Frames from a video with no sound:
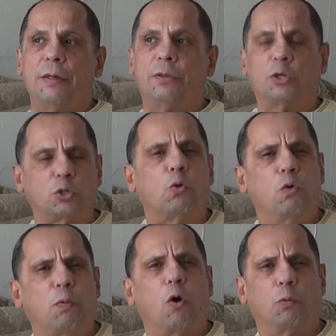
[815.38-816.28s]
the
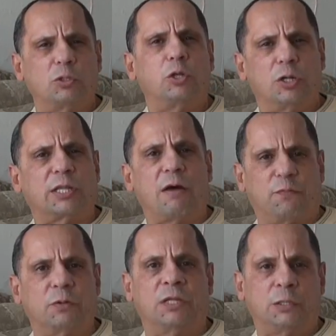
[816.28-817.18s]
school board was looked at
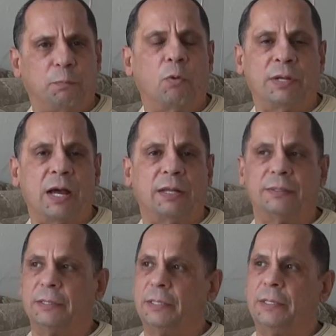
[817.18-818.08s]
from this point on.
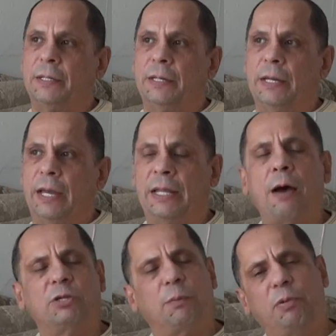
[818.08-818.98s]
And
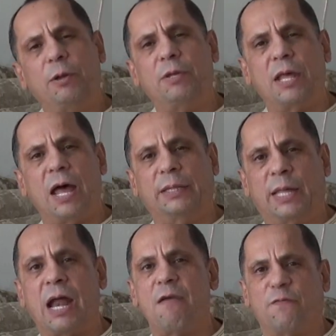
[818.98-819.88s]
that was a period
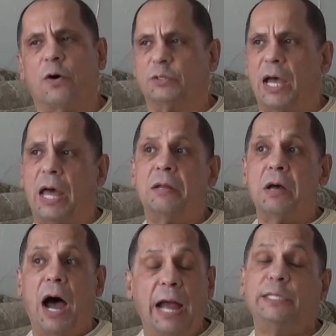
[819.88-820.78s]
that I felt that
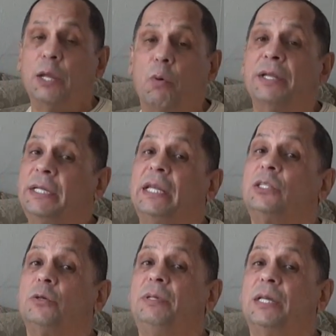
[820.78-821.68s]
I did what
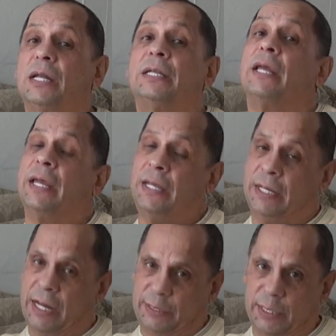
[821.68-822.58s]
needed to be done, and
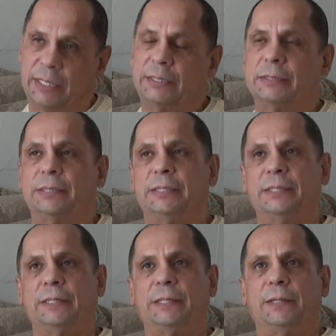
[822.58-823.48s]
it got done.
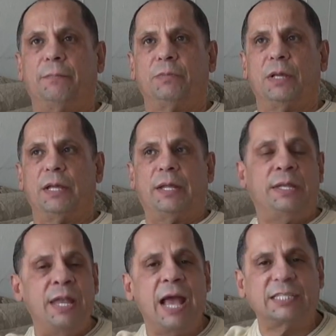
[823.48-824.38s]

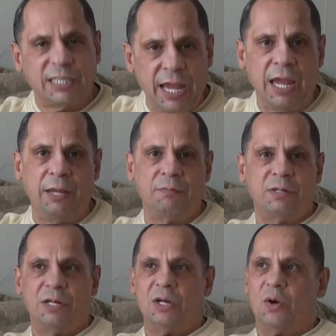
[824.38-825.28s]
Next came
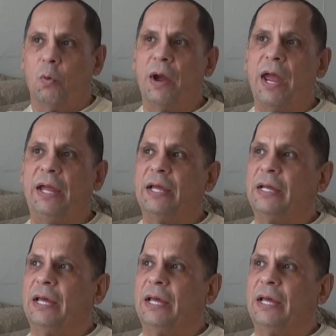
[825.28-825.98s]
where